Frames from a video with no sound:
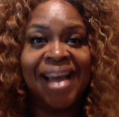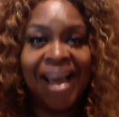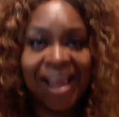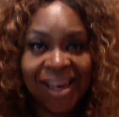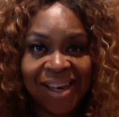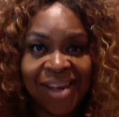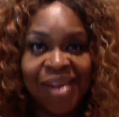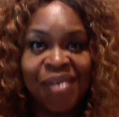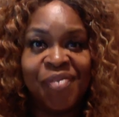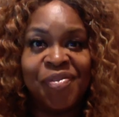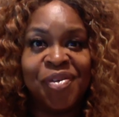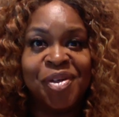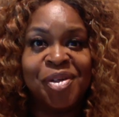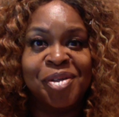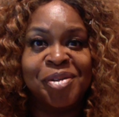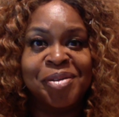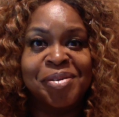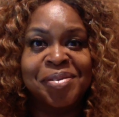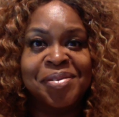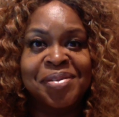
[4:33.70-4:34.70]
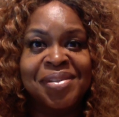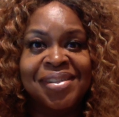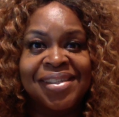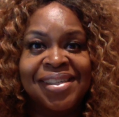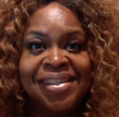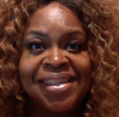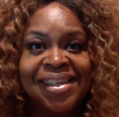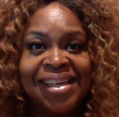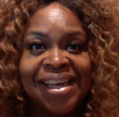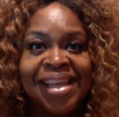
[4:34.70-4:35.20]
I love you.
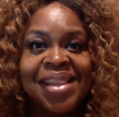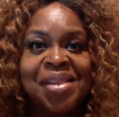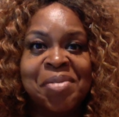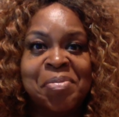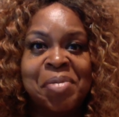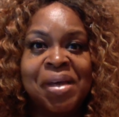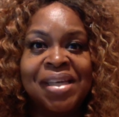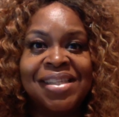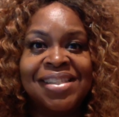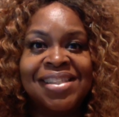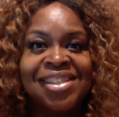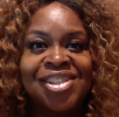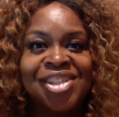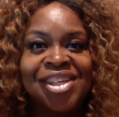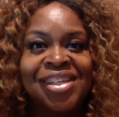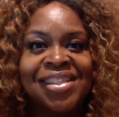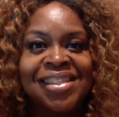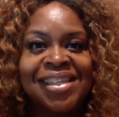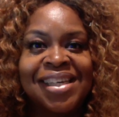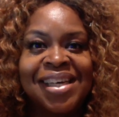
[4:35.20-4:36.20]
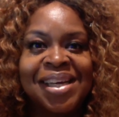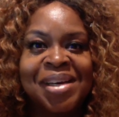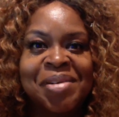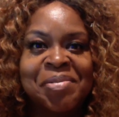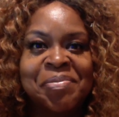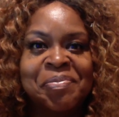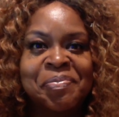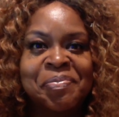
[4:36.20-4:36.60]
And the best is yet to come.